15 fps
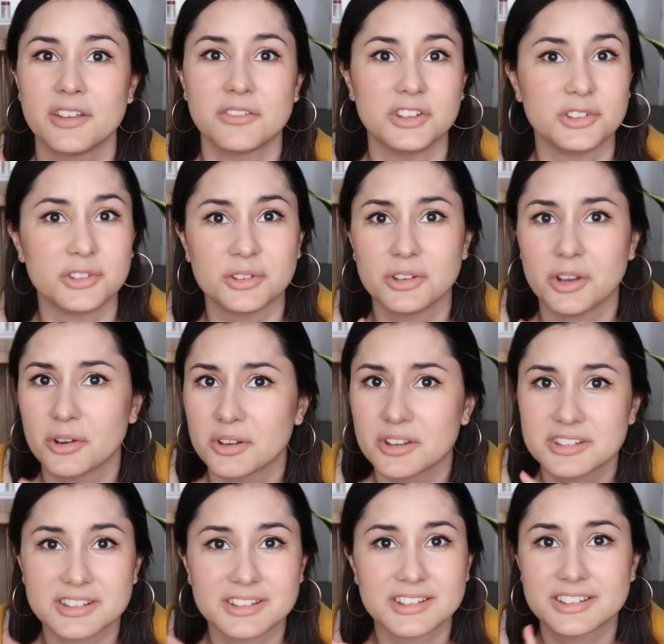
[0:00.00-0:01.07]
If you do
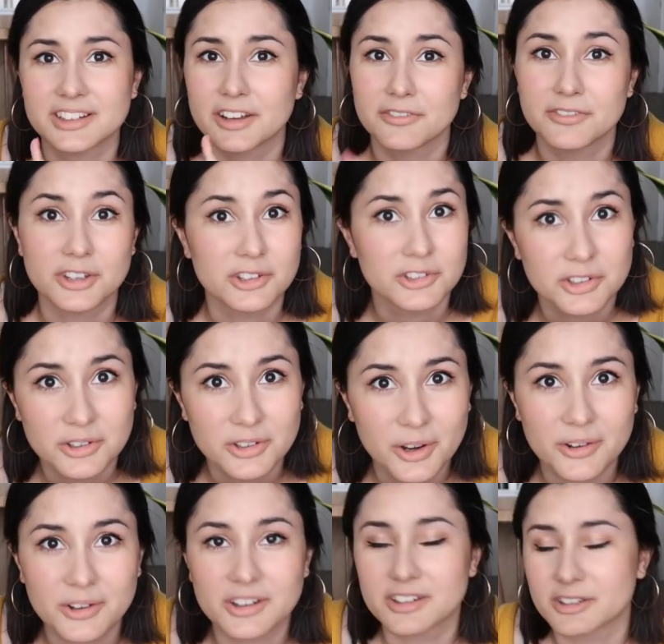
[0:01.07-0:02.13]
yogurts and stuff, you can do
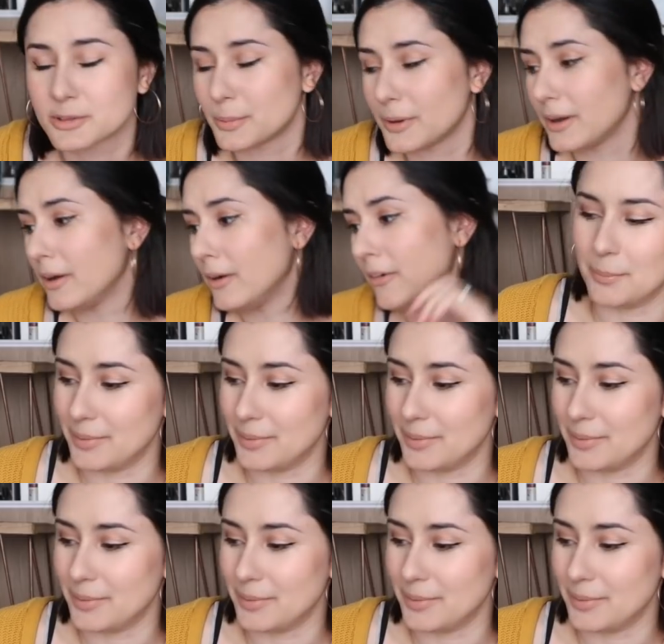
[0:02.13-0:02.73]
yogurt as well,